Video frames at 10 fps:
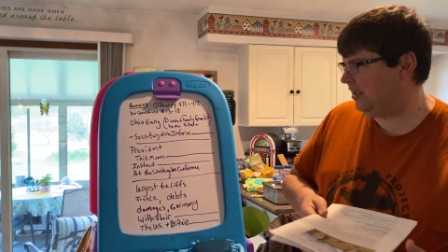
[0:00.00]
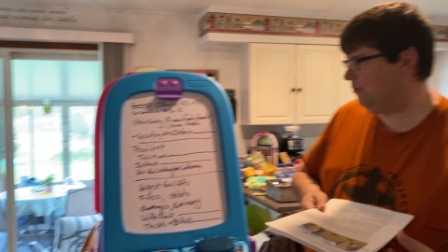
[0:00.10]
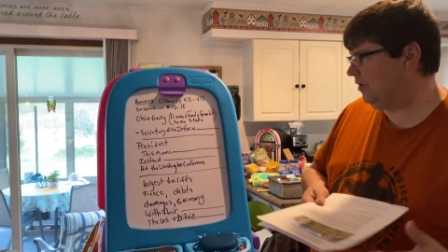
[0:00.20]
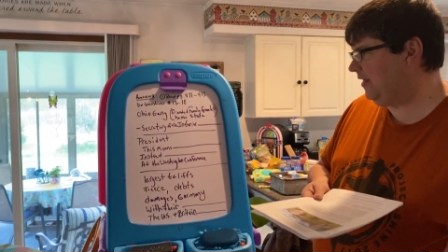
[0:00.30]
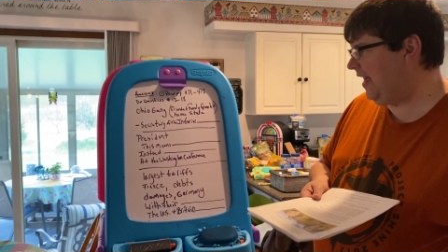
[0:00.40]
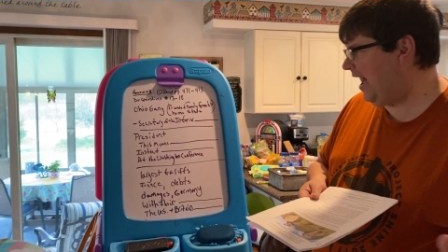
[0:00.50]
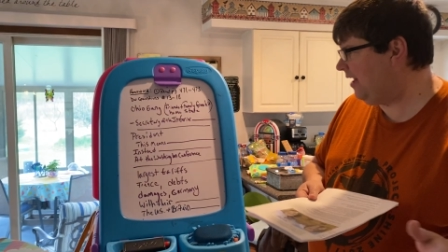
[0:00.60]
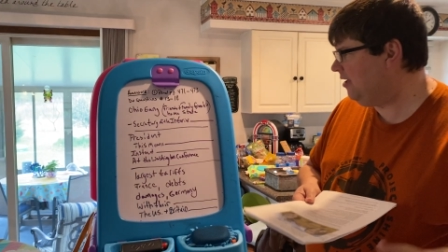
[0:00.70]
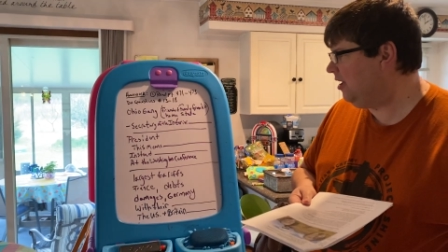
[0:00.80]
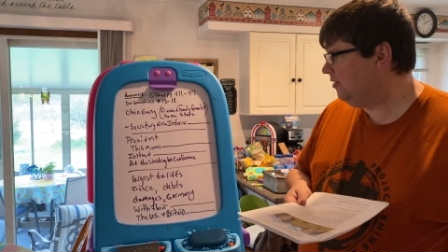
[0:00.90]
get rid of
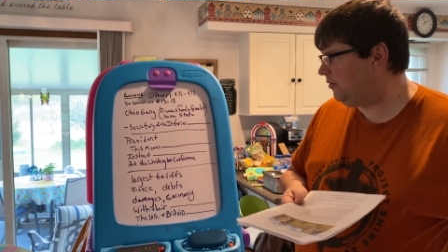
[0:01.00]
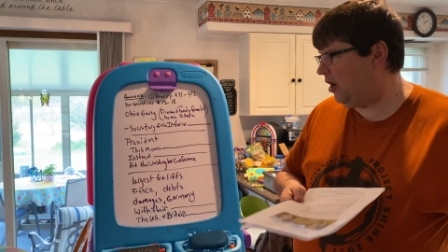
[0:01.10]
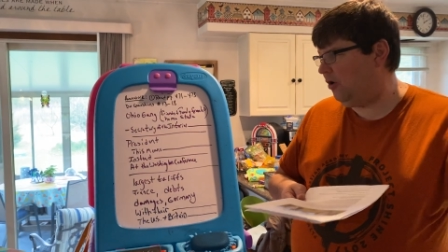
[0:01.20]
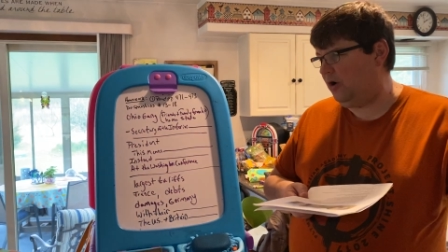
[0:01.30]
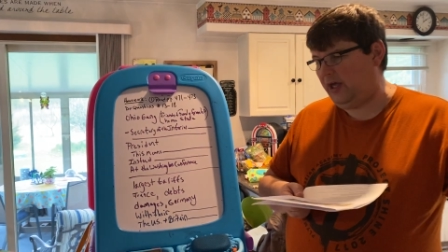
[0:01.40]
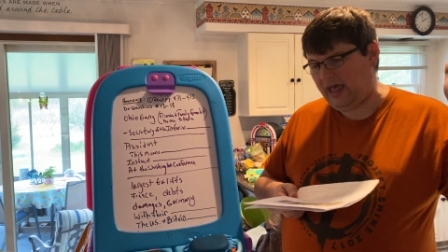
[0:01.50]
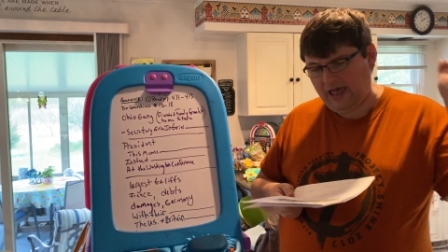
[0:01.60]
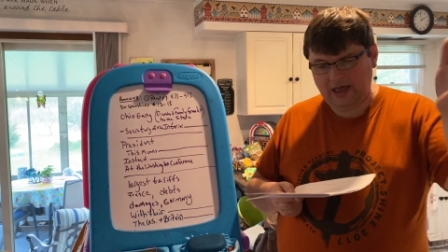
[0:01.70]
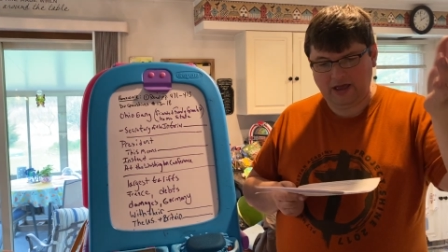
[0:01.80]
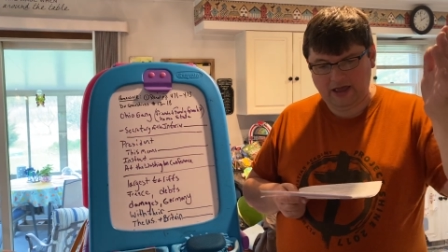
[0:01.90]
that. So
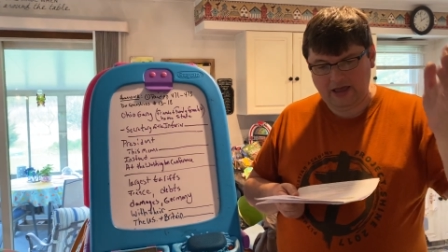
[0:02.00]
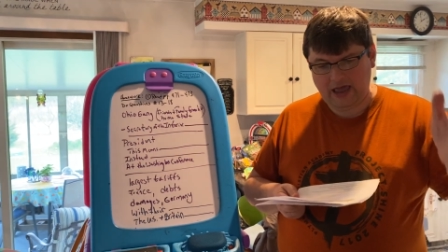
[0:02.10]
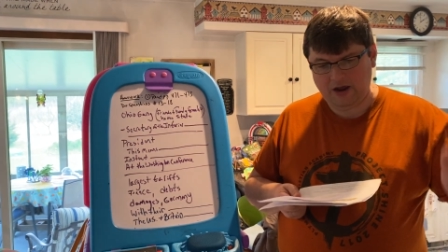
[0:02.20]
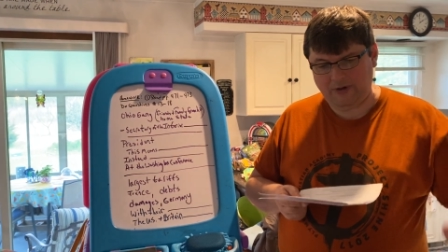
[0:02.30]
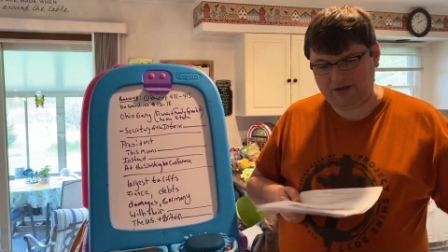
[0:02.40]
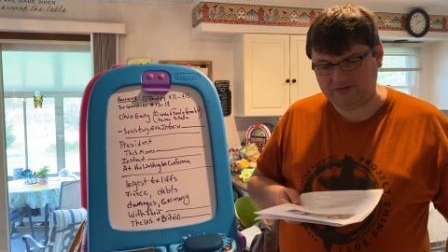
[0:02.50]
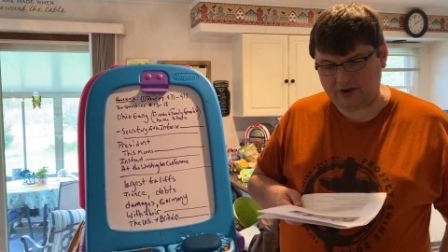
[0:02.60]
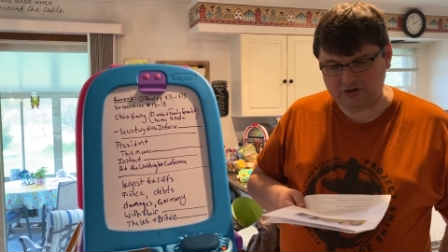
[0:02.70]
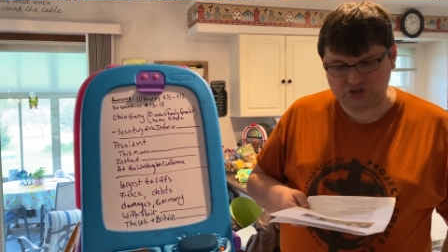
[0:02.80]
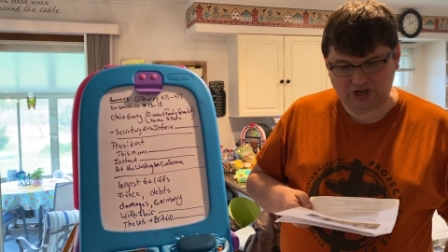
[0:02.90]
anyways,
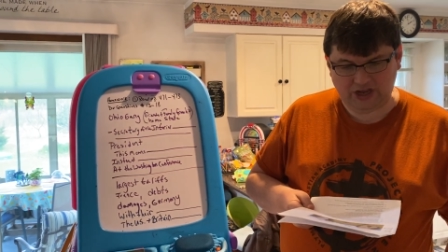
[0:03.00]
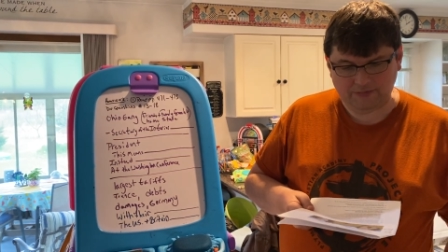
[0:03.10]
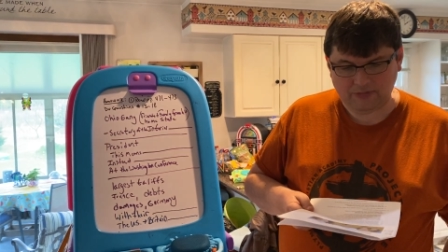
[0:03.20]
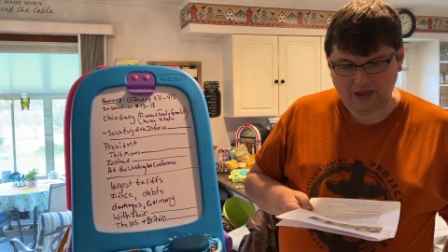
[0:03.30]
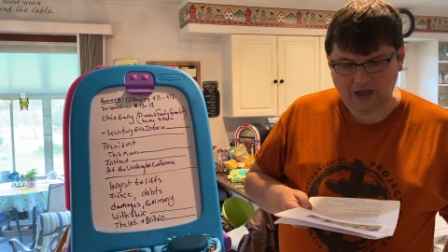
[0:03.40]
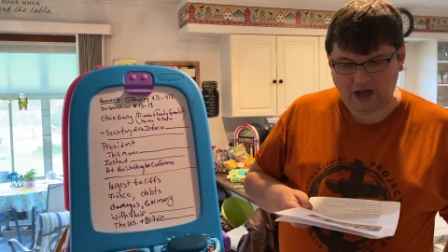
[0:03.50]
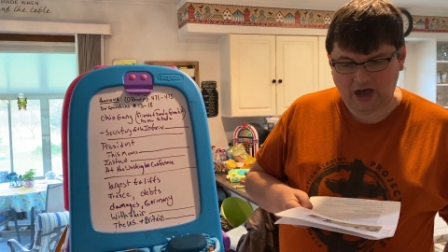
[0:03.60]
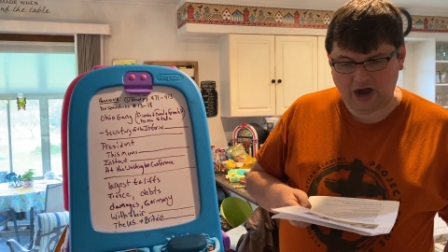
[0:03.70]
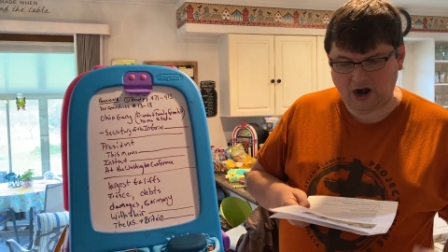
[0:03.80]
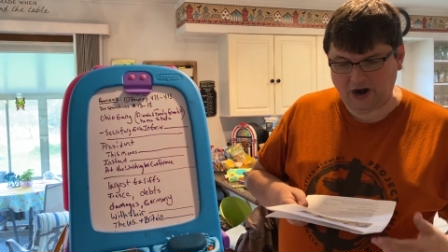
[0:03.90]
letter G.
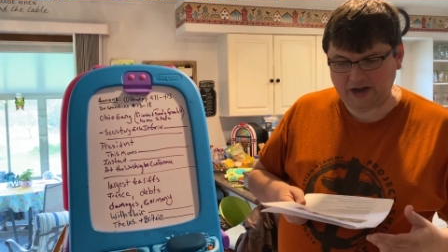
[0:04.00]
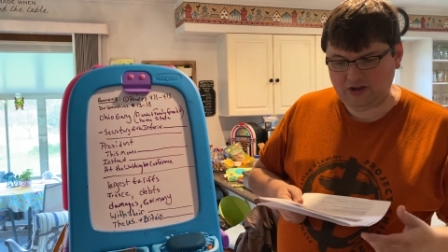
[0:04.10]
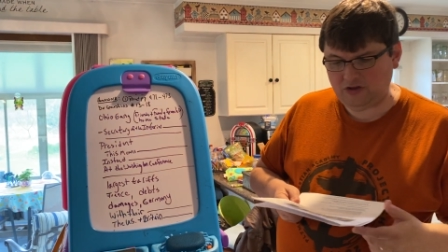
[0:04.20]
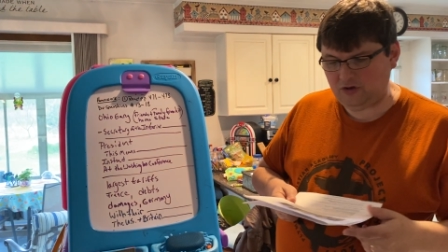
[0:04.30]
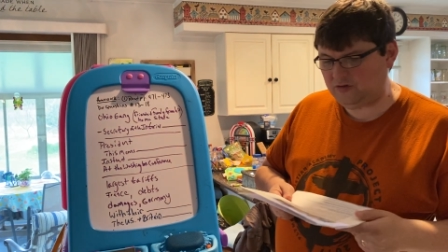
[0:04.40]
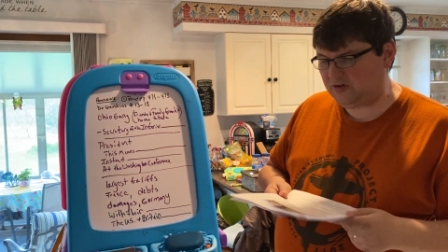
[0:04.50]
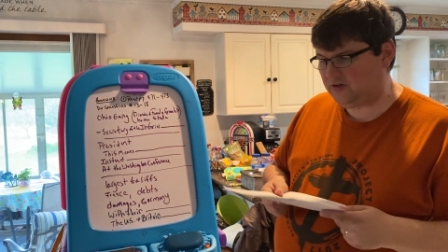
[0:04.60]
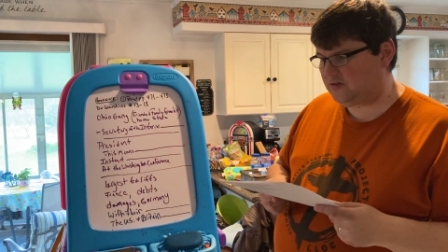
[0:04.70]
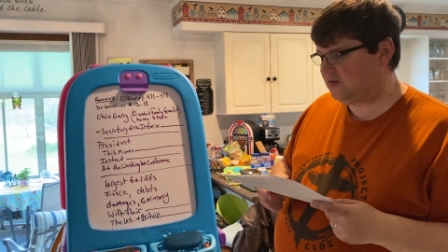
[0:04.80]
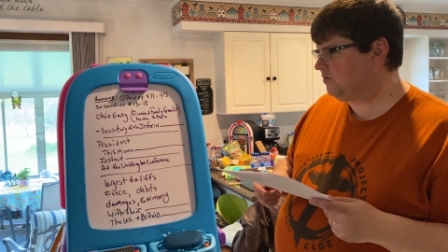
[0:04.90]
Harding
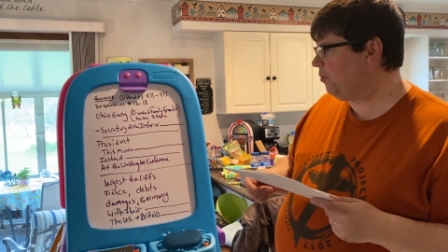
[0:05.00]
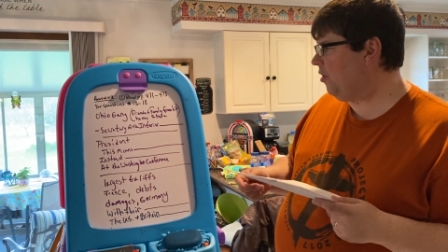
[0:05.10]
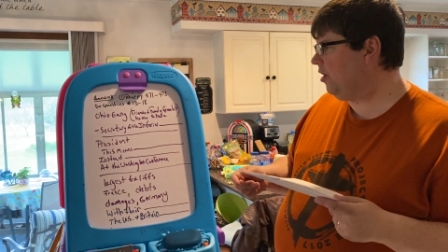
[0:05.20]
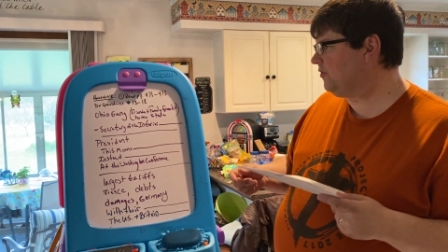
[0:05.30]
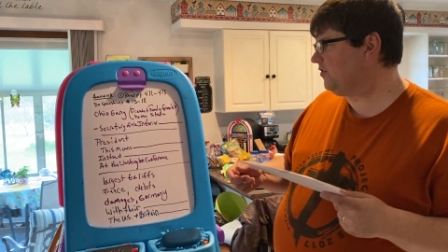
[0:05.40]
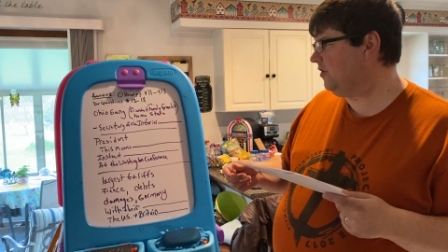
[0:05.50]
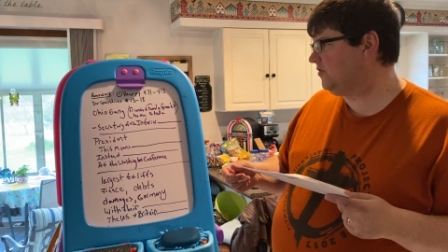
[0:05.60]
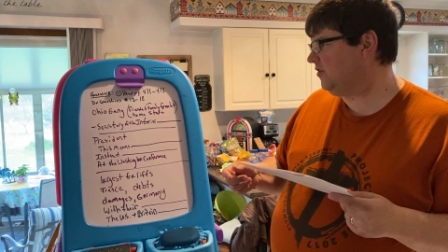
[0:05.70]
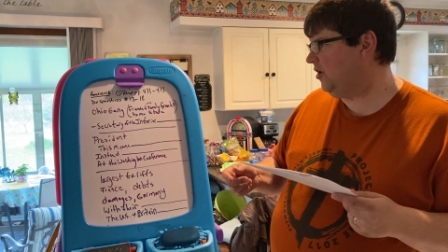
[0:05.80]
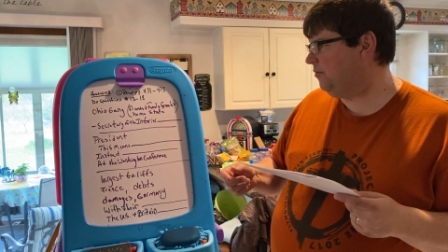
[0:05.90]
uses the spoil
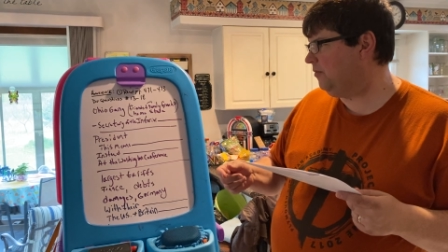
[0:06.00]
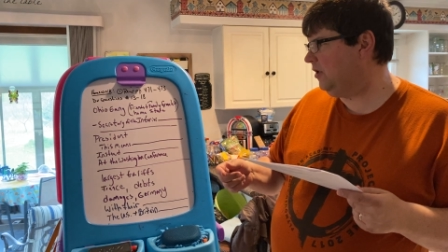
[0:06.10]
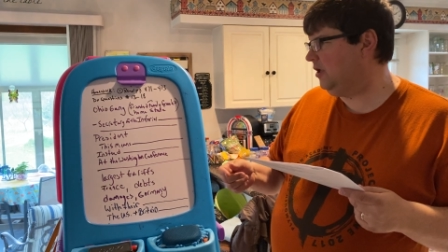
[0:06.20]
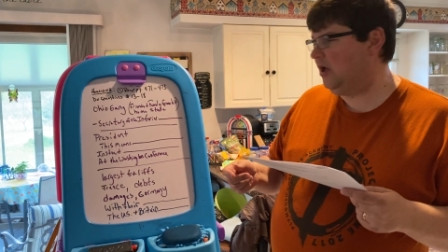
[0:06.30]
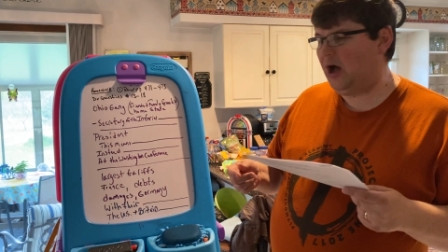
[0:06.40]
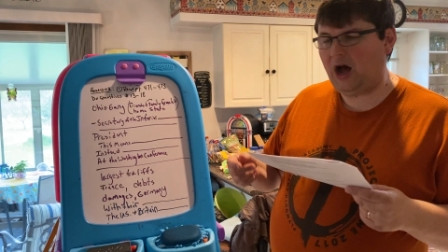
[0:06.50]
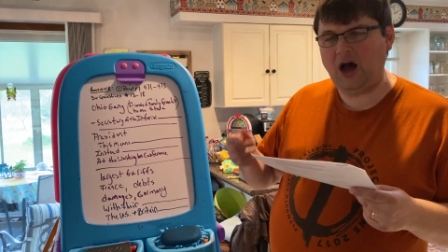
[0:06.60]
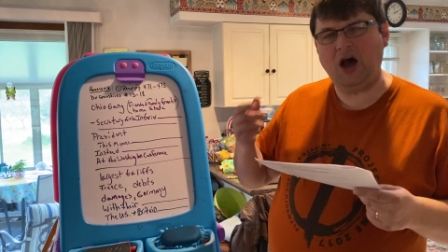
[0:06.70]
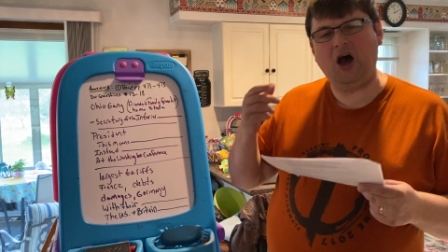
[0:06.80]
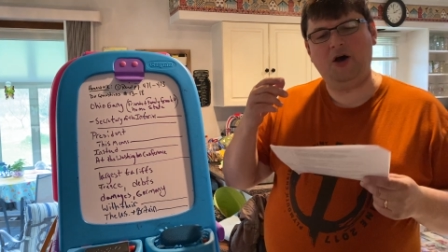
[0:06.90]
system,
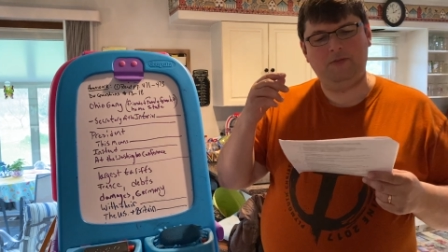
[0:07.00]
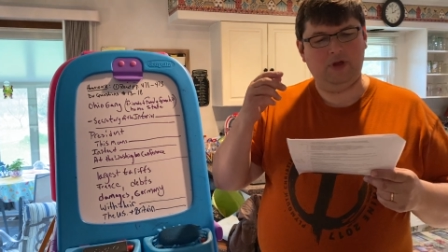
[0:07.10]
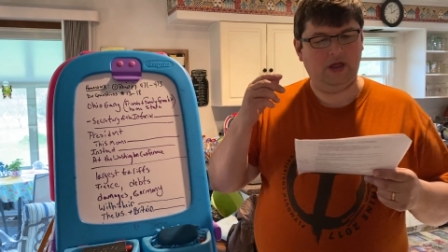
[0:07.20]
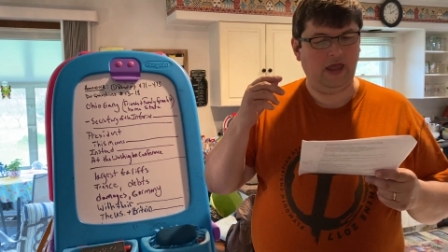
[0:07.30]
and